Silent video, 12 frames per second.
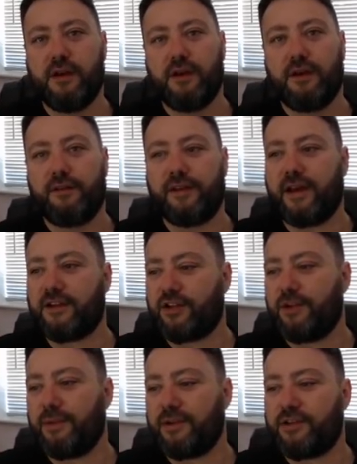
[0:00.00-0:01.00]
They
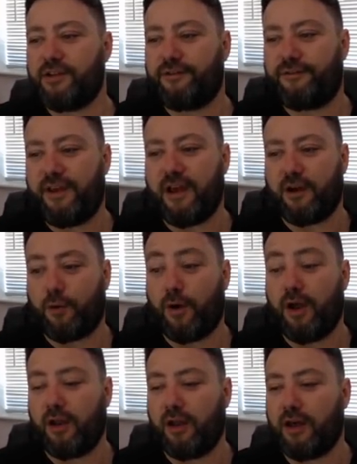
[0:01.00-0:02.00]
actually managed to defeat quite
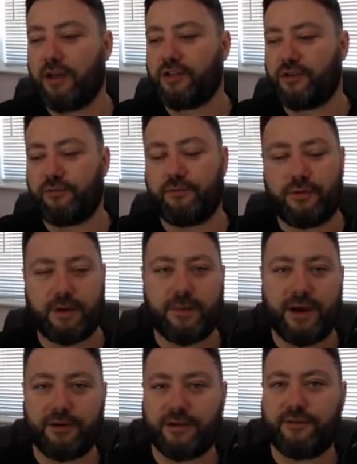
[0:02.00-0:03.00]
a large,
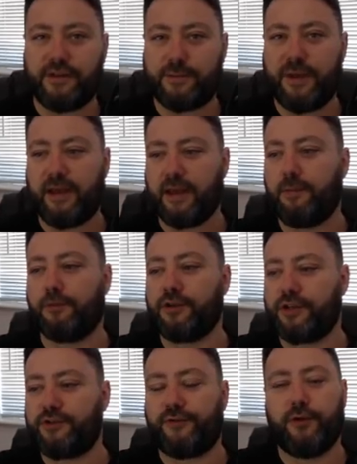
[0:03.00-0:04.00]
comparatively speaking,
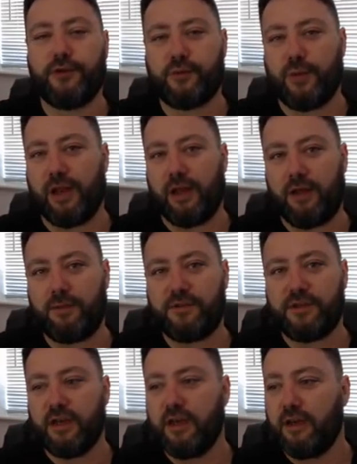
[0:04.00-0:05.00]
British force, well armed,
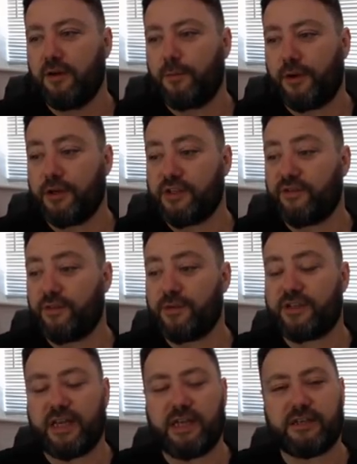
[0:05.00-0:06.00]
because of the
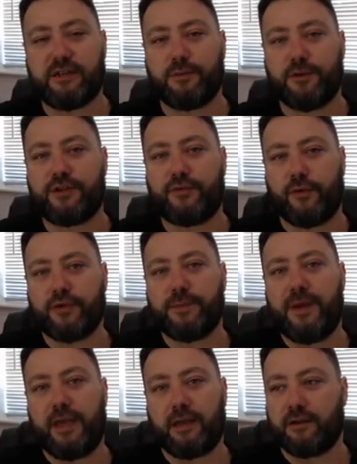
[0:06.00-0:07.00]
mistakes that the British force
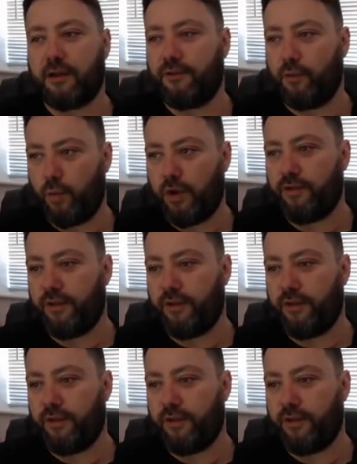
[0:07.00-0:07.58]
made, and the